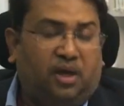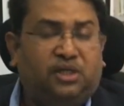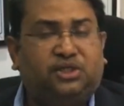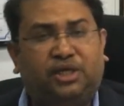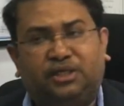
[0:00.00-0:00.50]

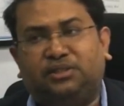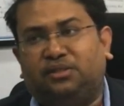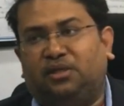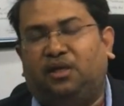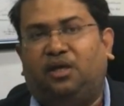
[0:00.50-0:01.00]
it
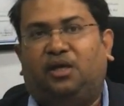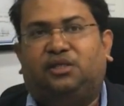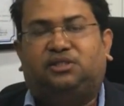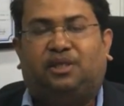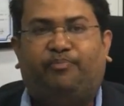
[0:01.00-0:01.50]
says
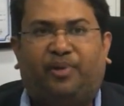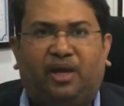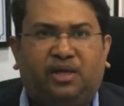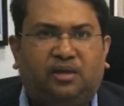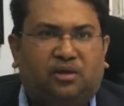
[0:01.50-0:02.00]

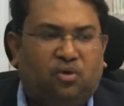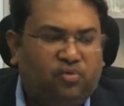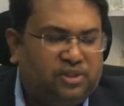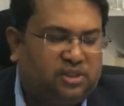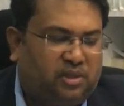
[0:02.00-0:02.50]
supply
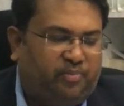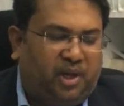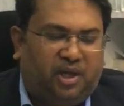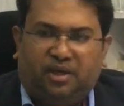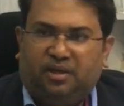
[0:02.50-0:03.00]
includes a
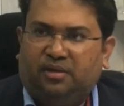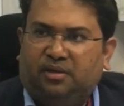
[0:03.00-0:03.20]
supply